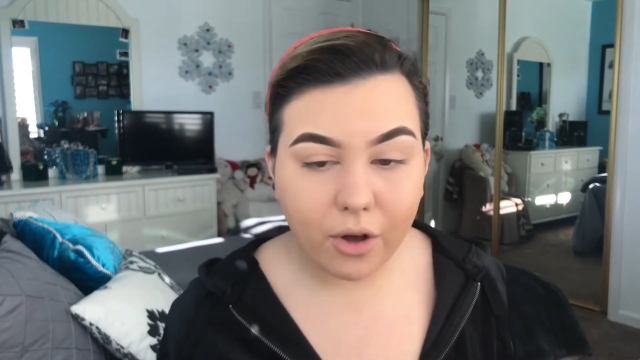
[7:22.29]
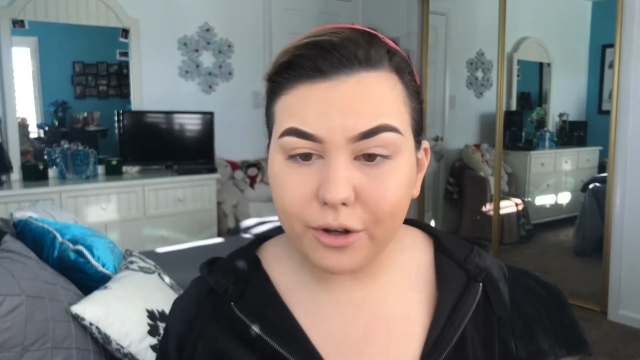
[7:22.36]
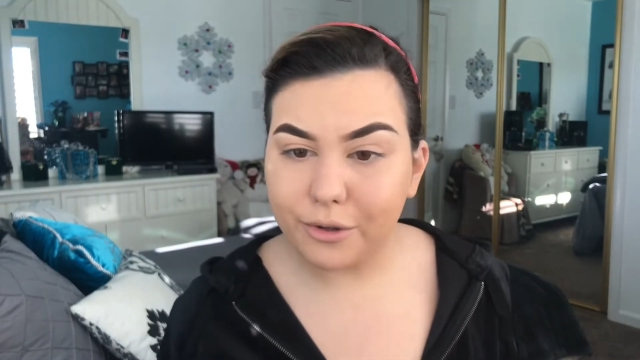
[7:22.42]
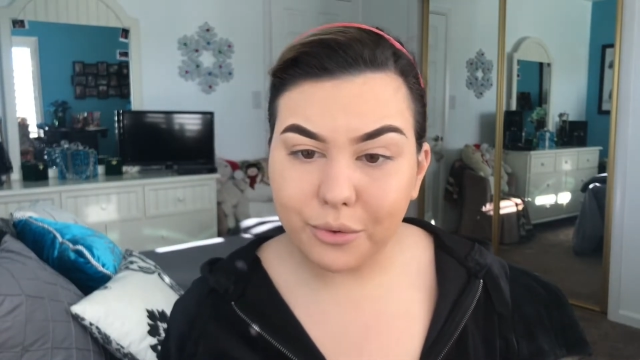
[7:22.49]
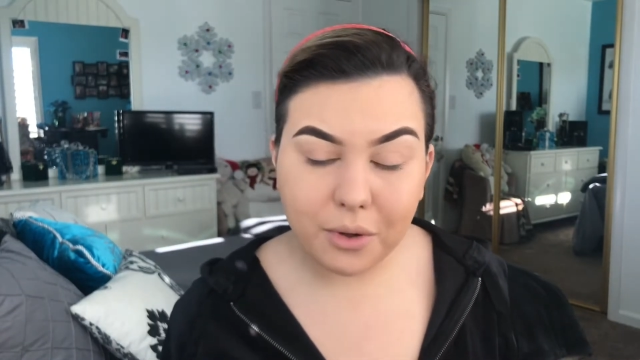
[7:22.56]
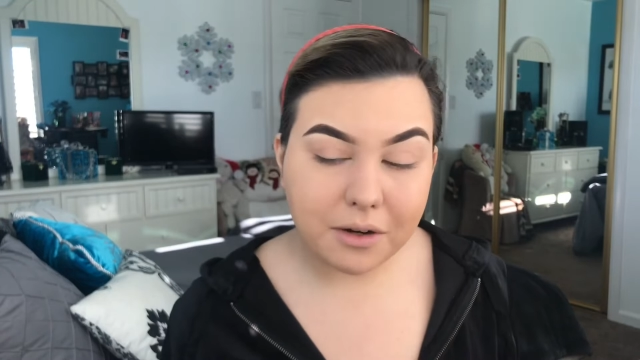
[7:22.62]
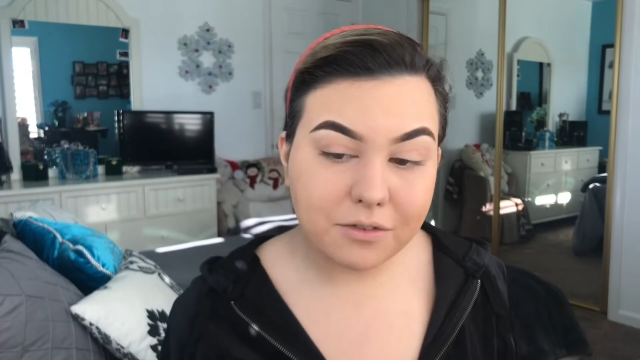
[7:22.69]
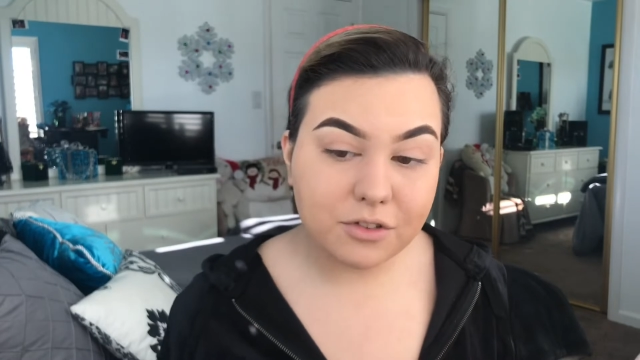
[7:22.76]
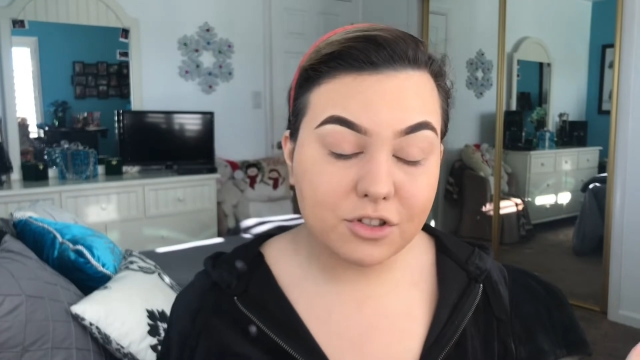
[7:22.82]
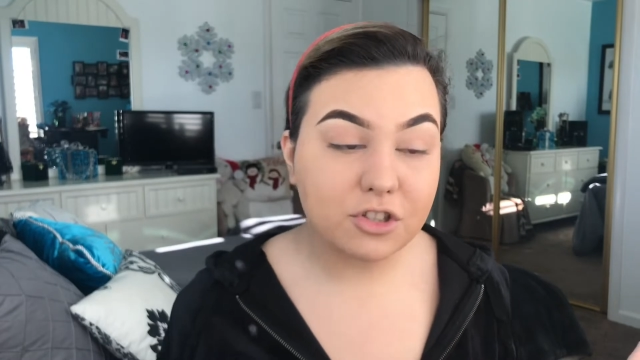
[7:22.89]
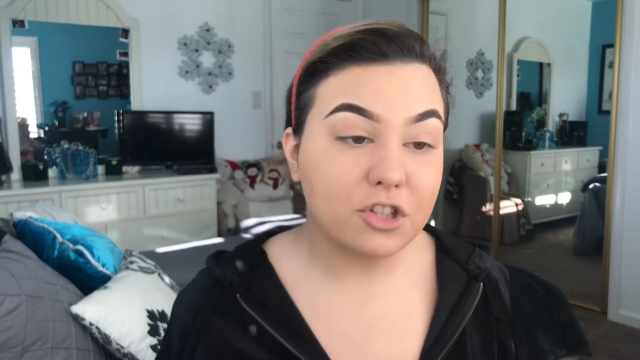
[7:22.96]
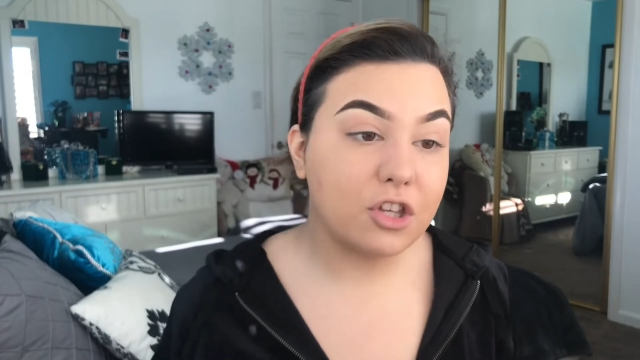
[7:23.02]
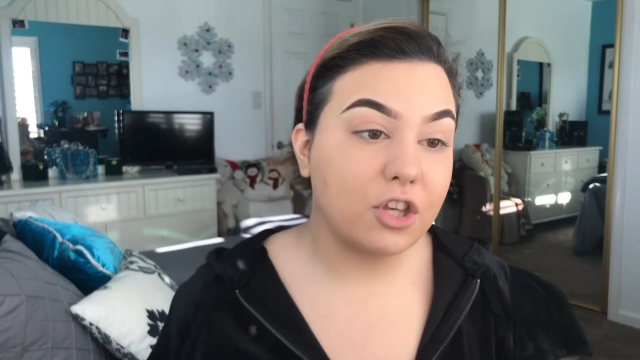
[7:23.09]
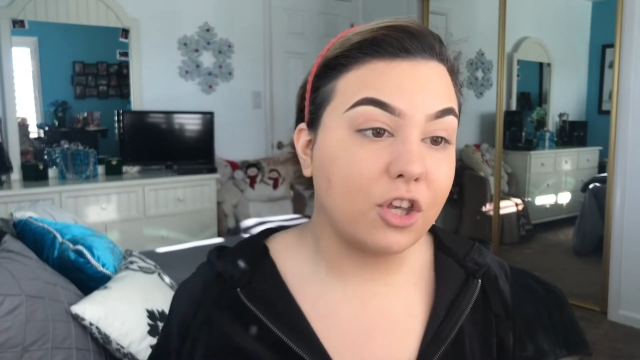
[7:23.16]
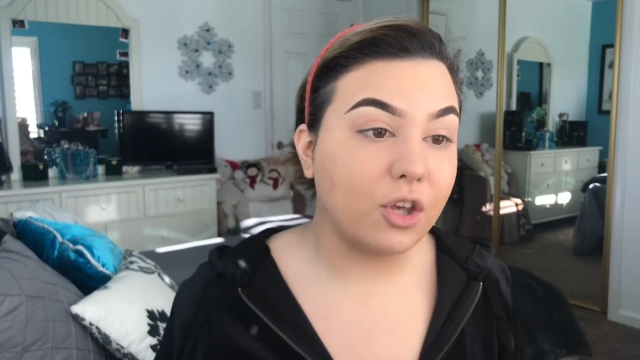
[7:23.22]
on
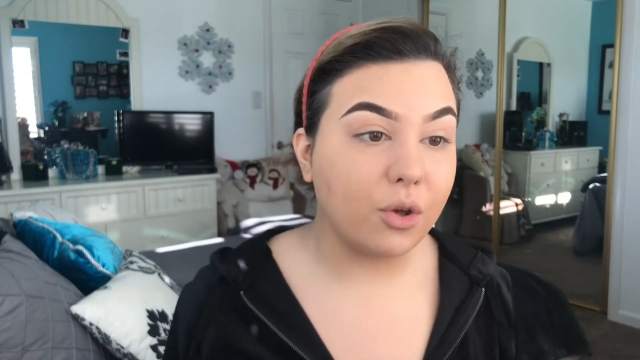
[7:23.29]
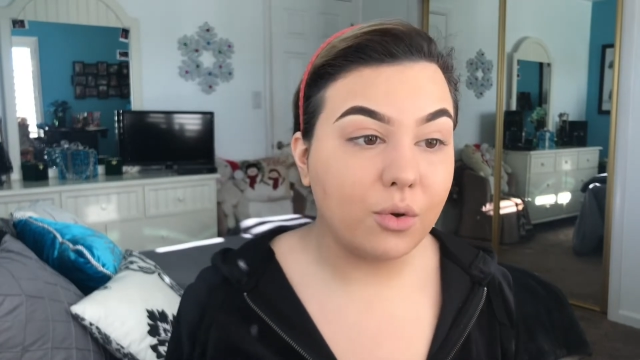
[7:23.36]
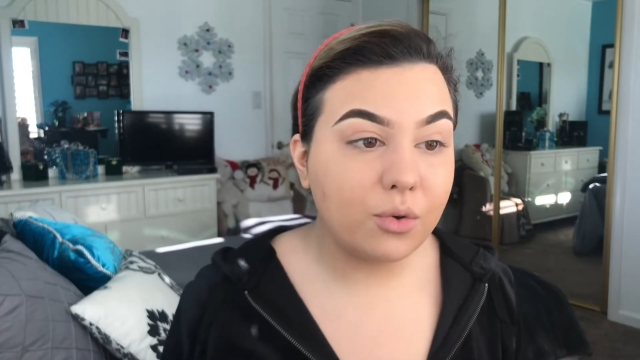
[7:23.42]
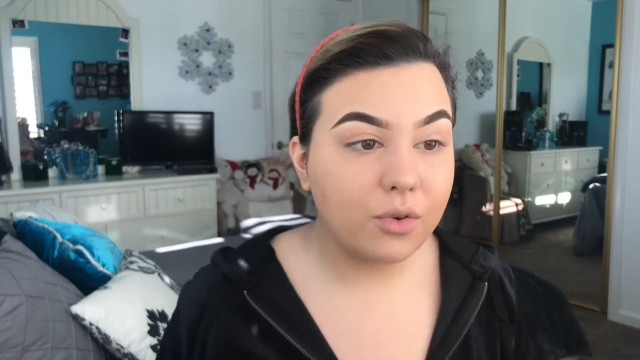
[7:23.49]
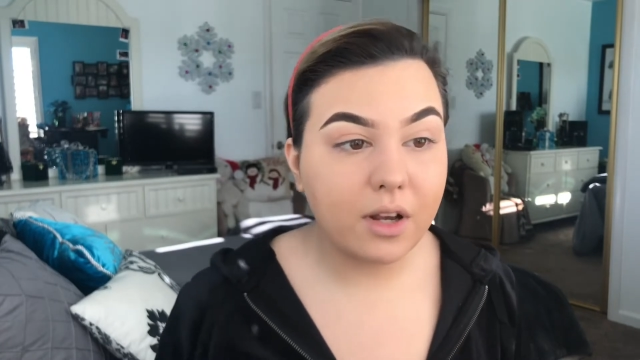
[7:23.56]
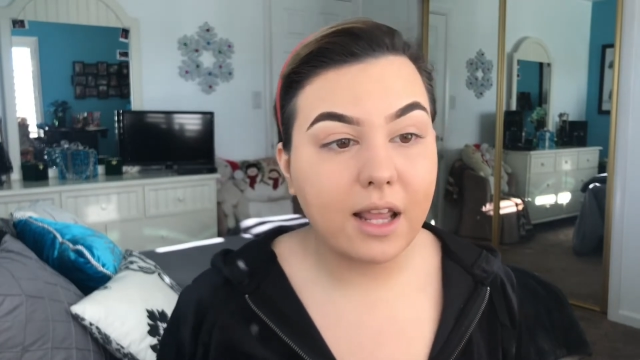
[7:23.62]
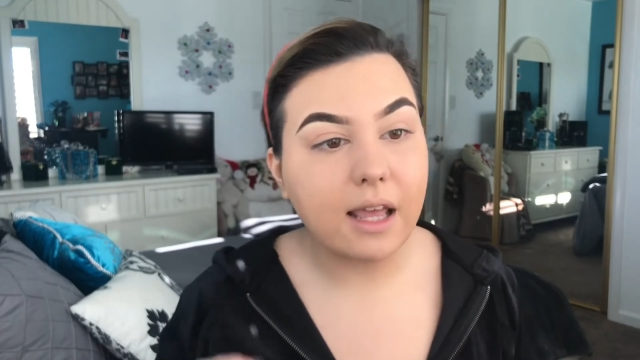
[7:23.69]
whoever's cute,